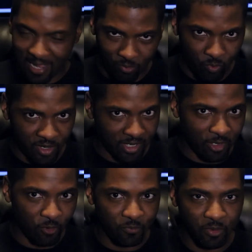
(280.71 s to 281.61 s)
I wanted to
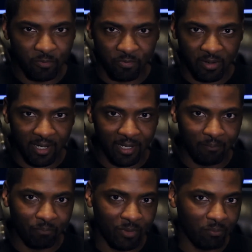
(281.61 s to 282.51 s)
go full
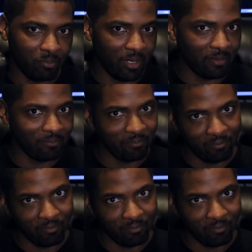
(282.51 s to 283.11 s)
frame, but